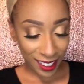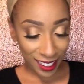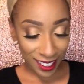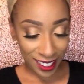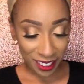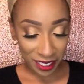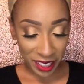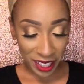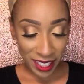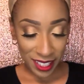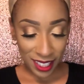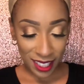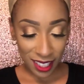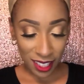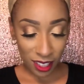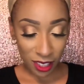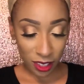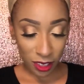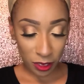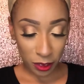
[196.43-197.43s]
Anyway,
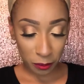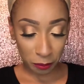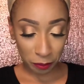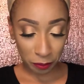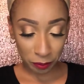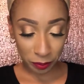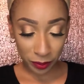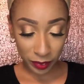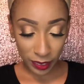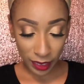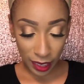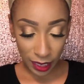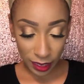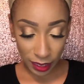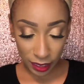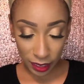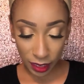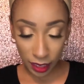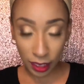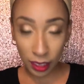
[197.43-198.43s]
so I
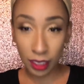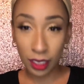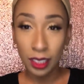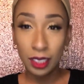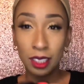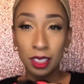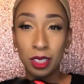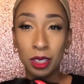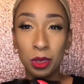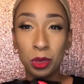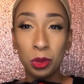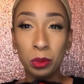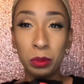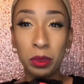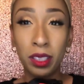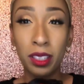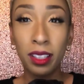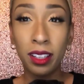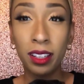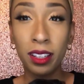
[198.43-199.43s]
see a little
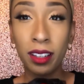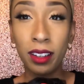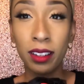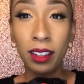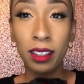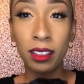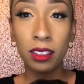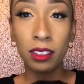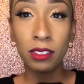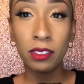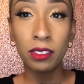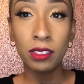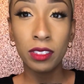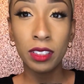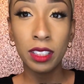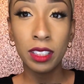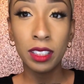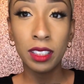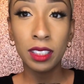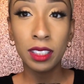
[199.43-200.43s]
bit of hair at the
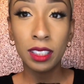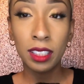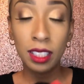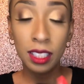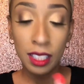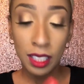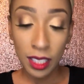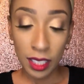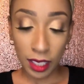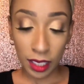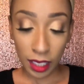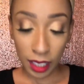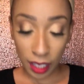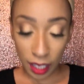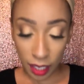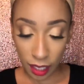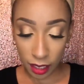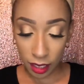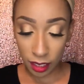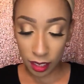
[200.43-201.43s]
front that
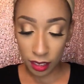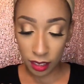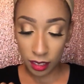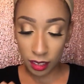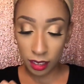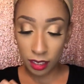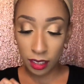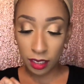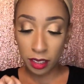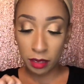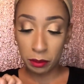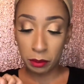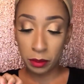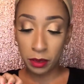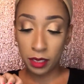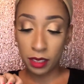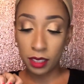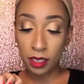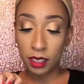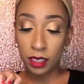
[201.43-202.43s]
I could
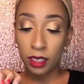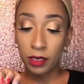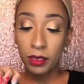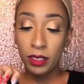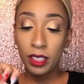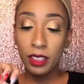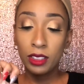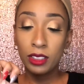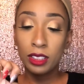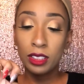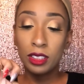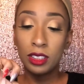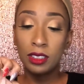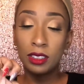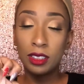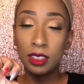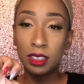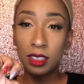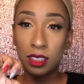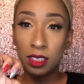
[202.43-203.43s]
pluck. And what I usually
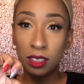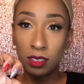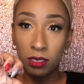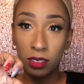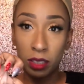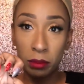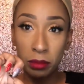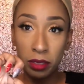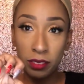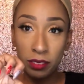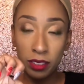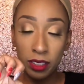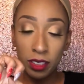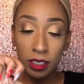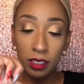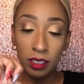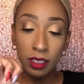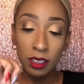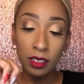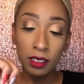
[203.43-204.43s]
do is just run my
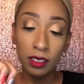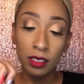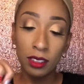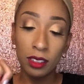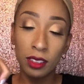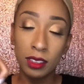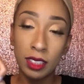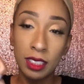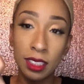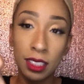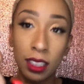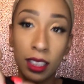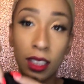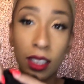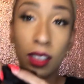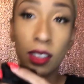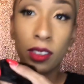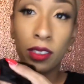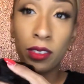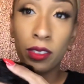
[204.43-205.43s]
fingernail,
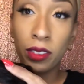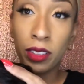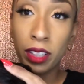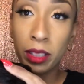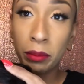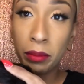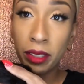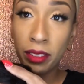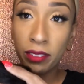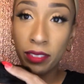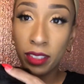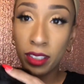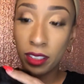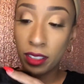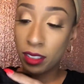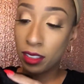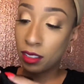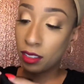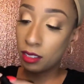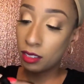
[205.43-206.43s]
run my
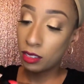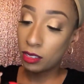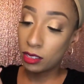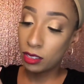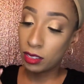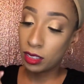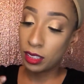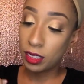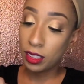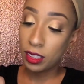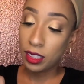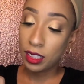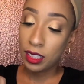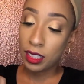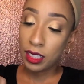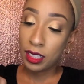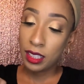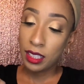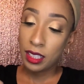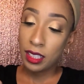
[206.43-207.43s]
fingernail through it
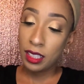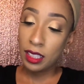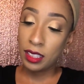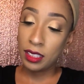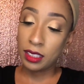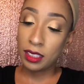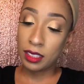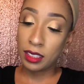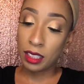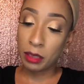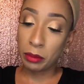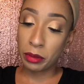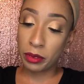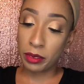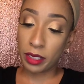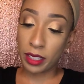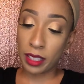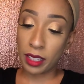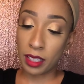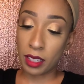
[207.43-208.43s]
and
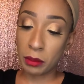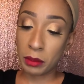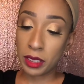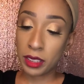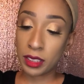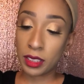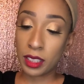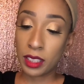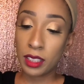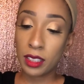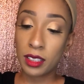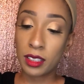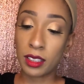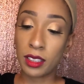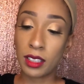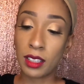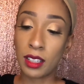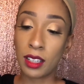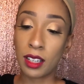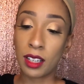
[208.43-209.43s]
separate how much
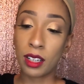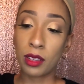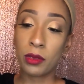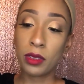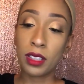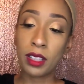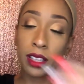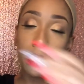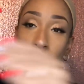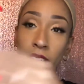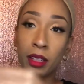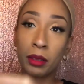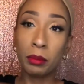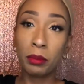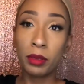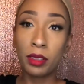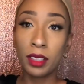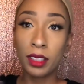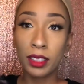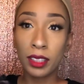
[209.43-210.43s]
hair I would like
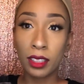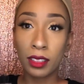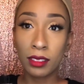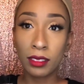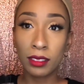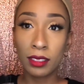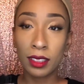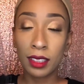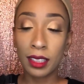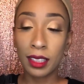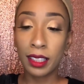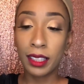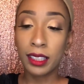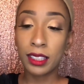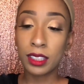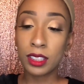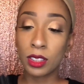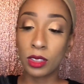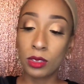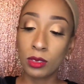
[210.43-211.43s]
plucked out, like
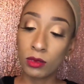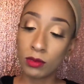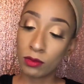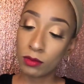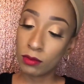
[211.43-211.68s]
so.